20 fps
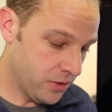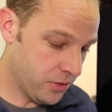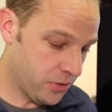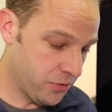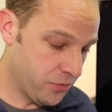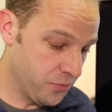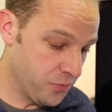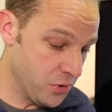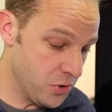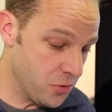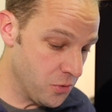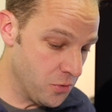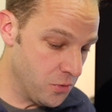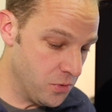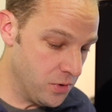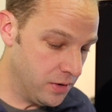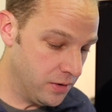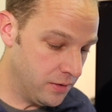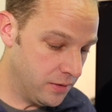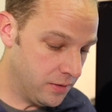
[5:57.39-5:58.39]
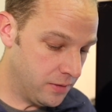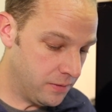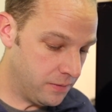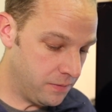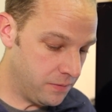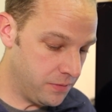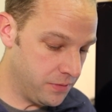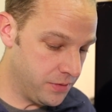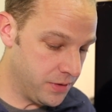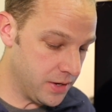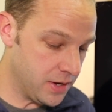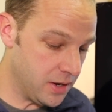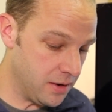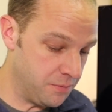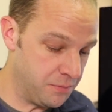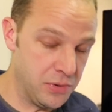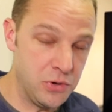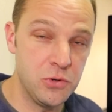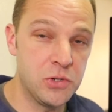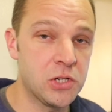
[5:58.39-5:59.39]
through the
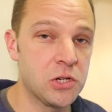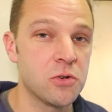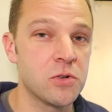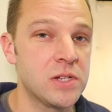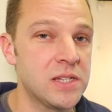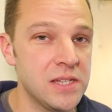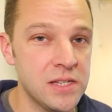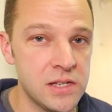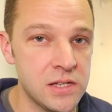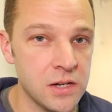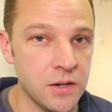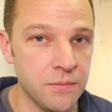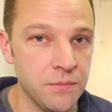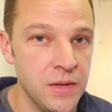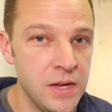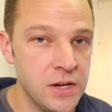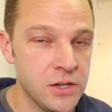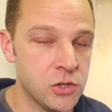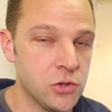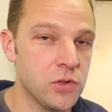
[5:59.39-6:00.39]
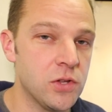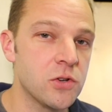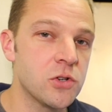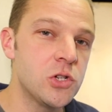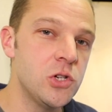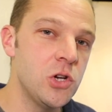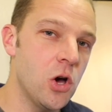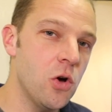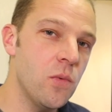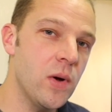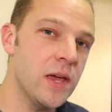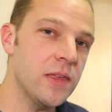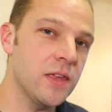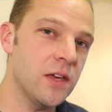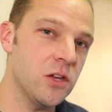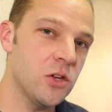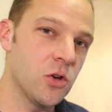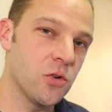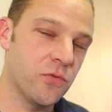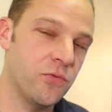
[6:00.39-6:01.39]
booster system. So there's no way
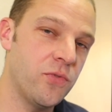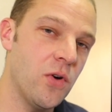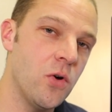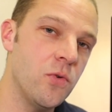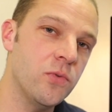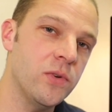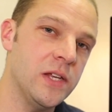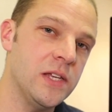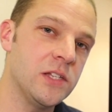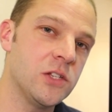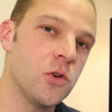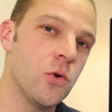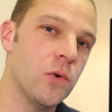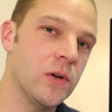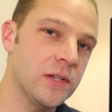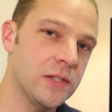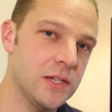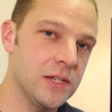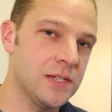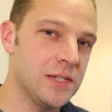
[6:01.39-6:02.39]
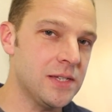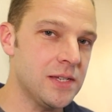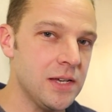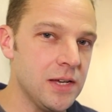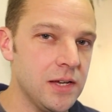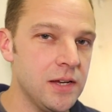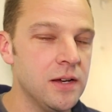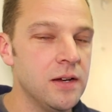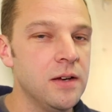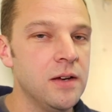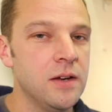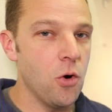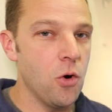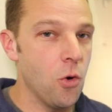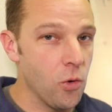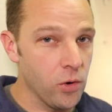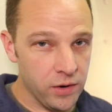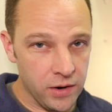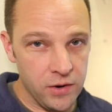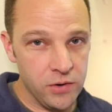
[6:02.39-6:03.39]
that your phone is going to see
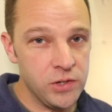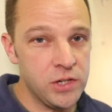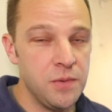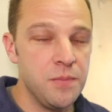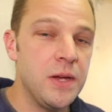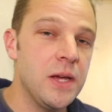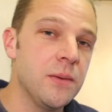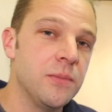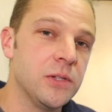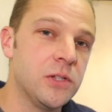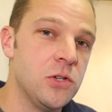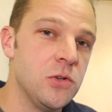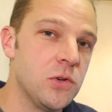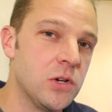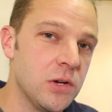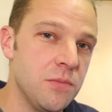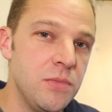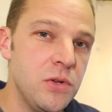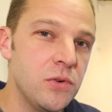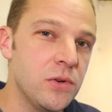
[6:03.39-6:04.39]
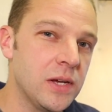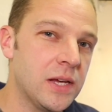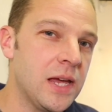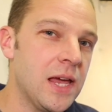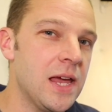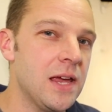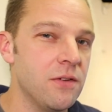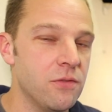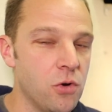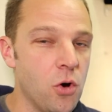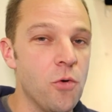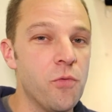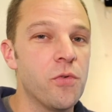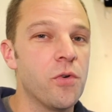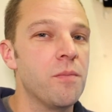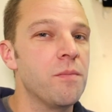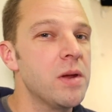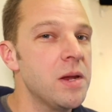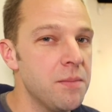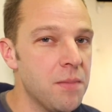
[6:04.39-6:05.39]
or going to be able to communicate
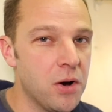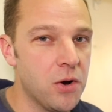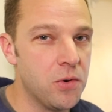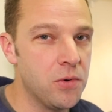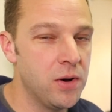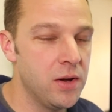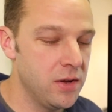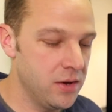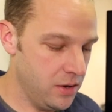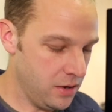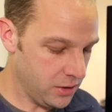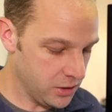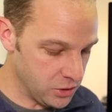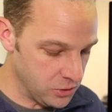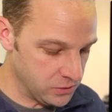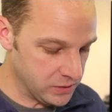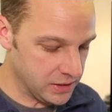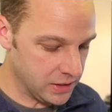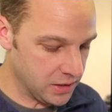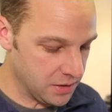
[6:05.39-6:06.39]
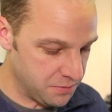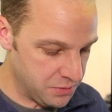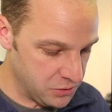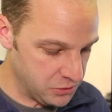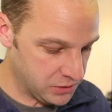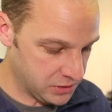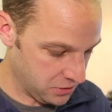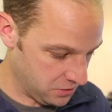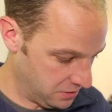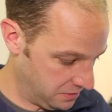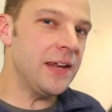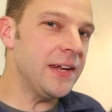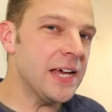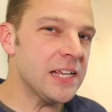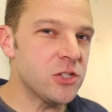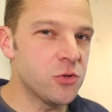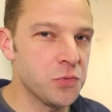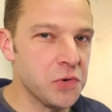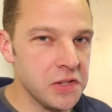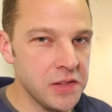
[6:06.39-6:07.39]
over MIMO using a booster. And
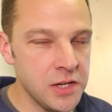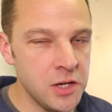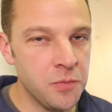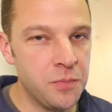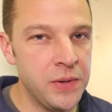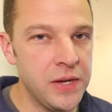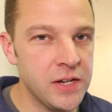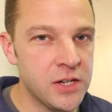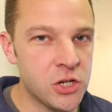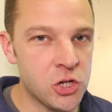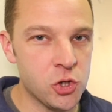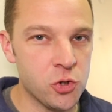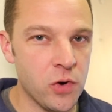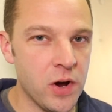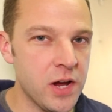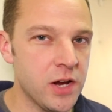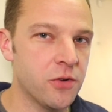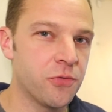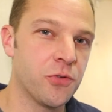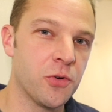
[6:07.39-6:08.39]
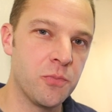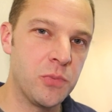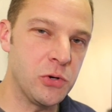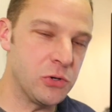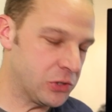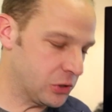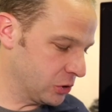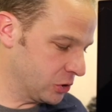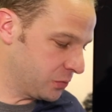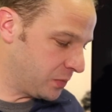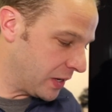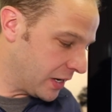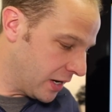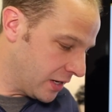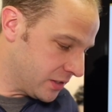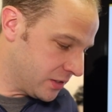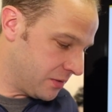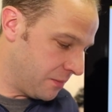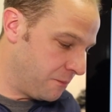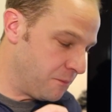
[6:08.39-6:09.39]
that's really a big strike for boosters
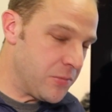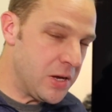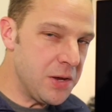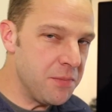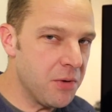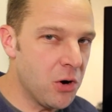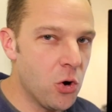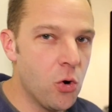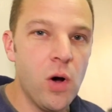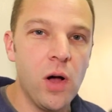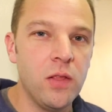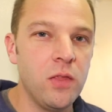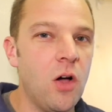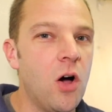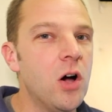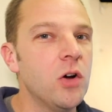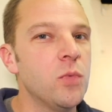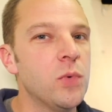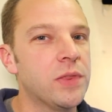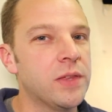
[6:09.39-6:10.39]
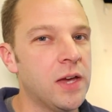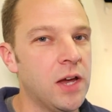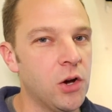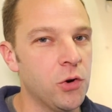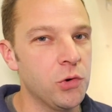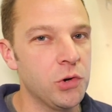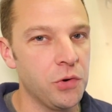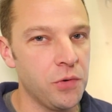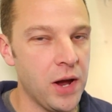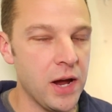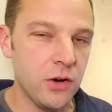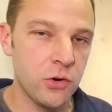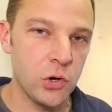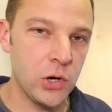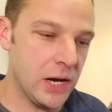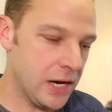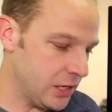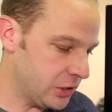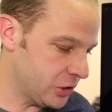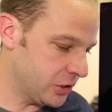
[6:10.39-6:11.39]
because MIMO, along with carrier
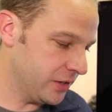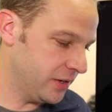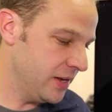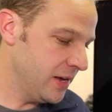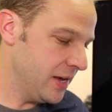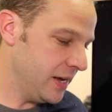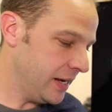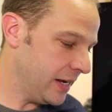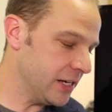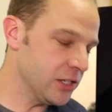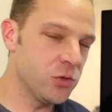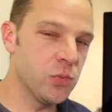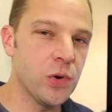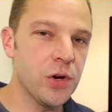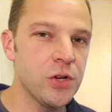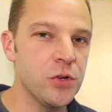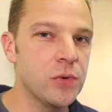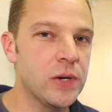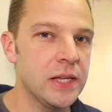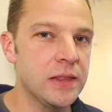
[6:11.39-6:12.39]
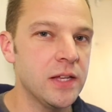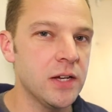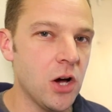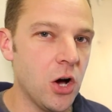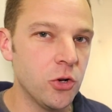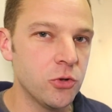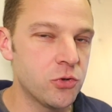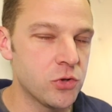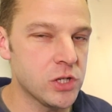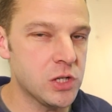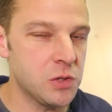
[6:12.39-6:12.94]
aggregation, is where you get the ultra